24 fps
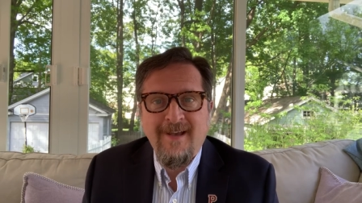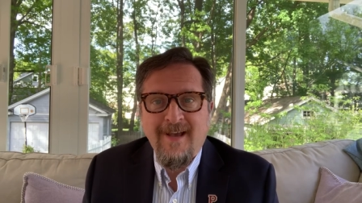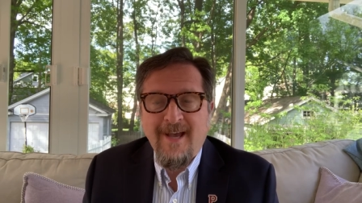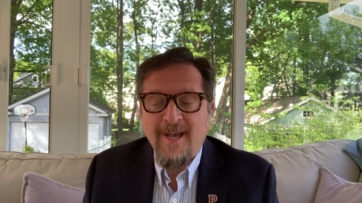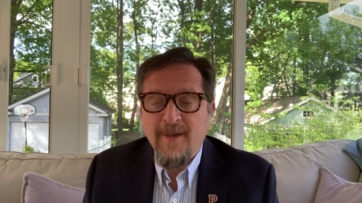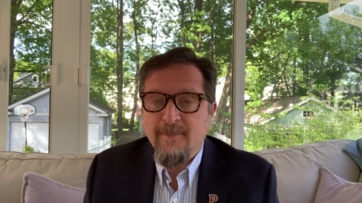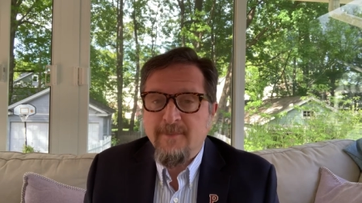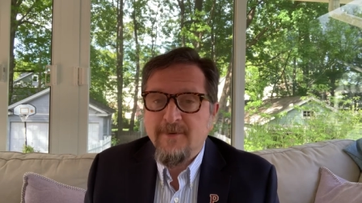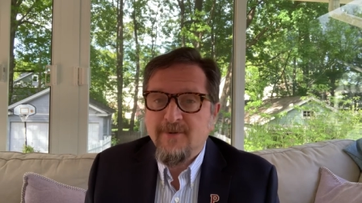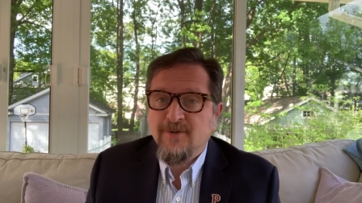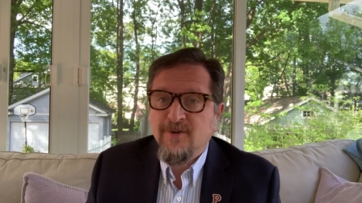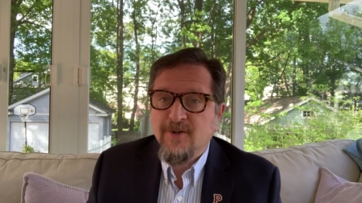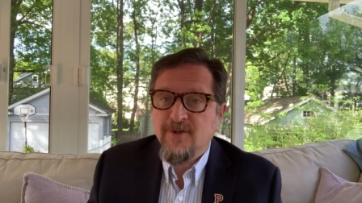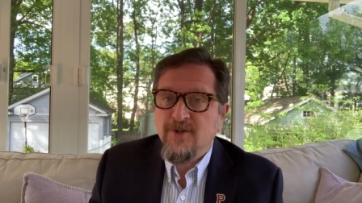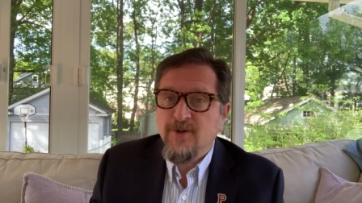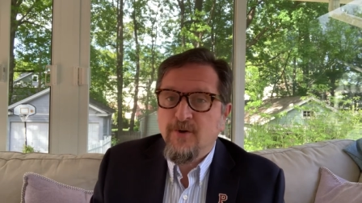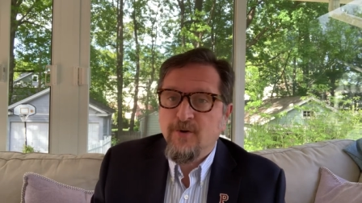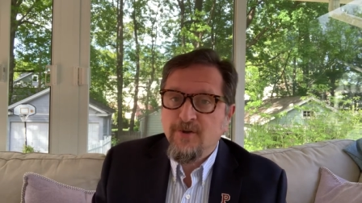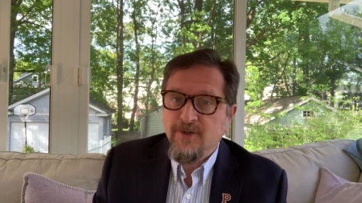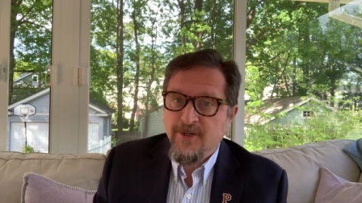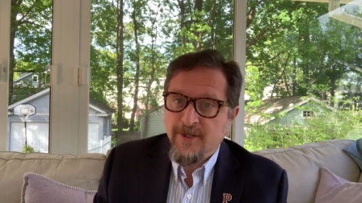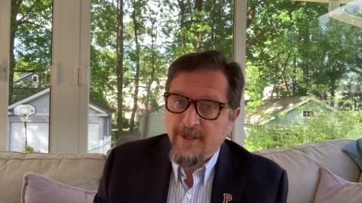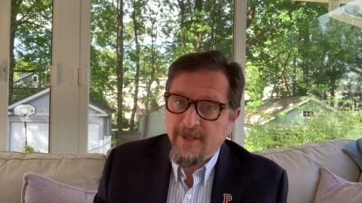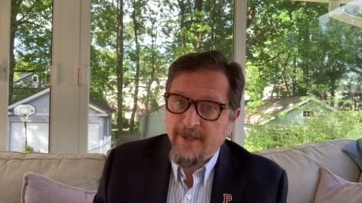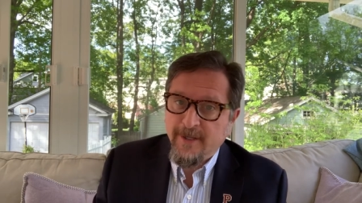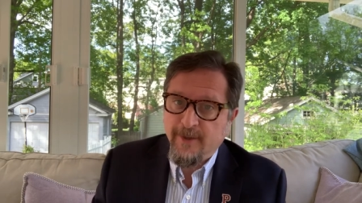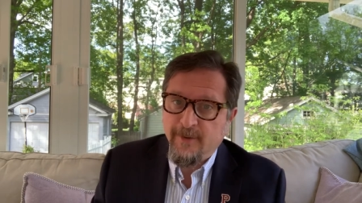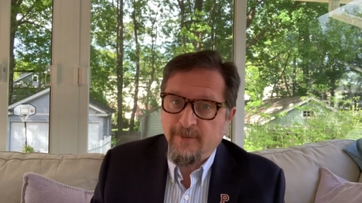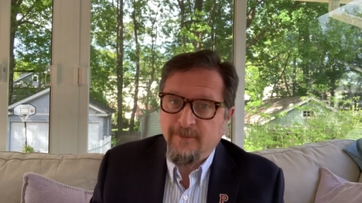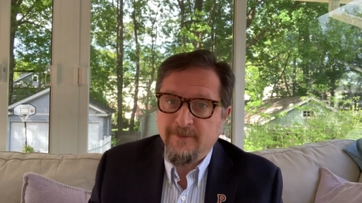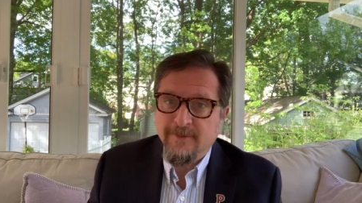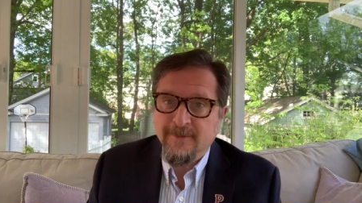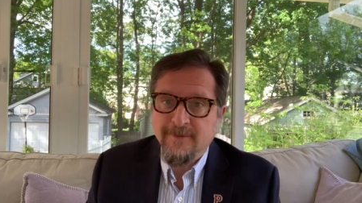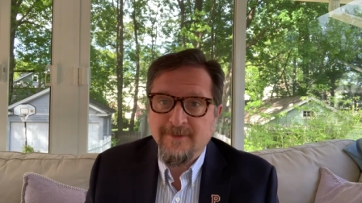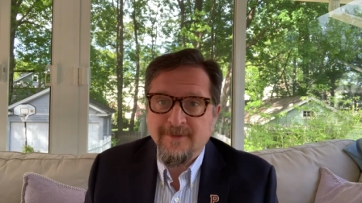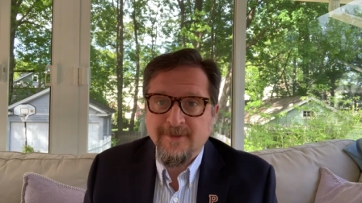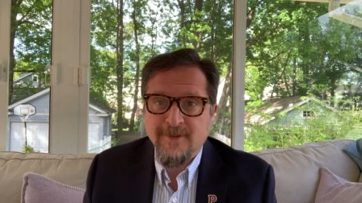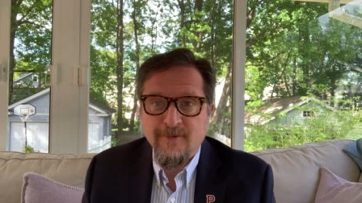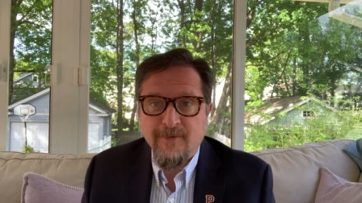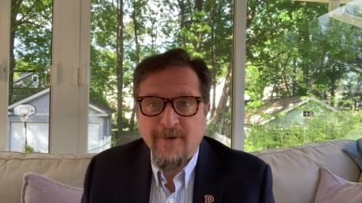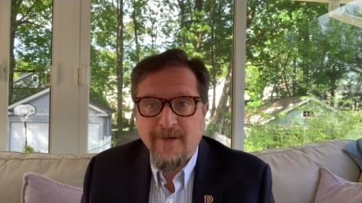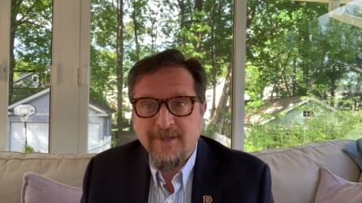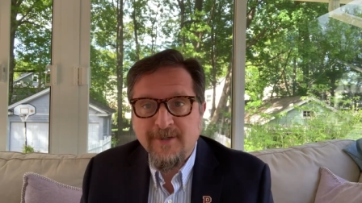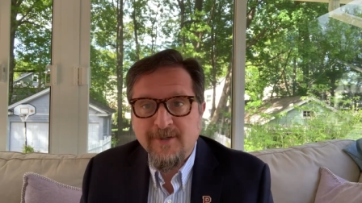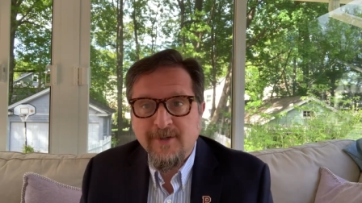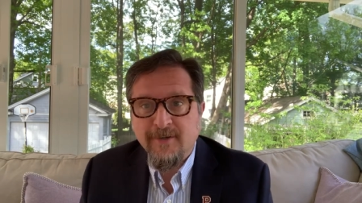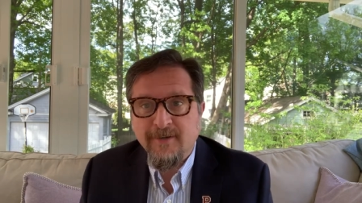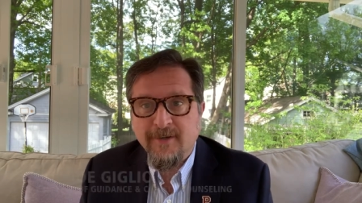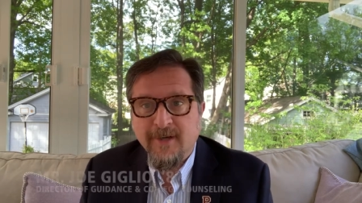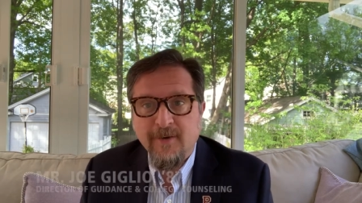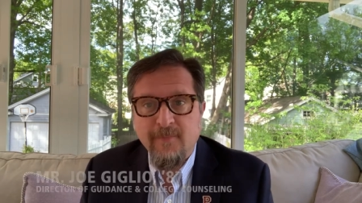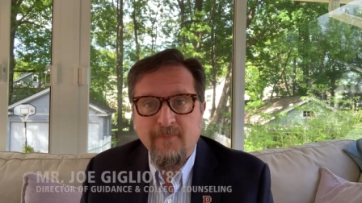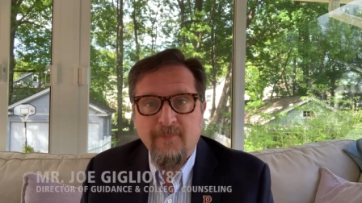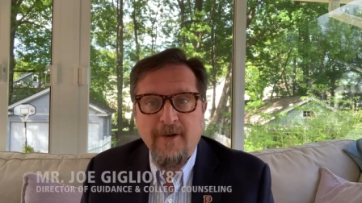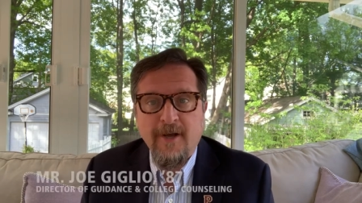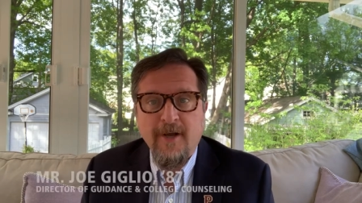I'm Mr. Joe Giglio, Director and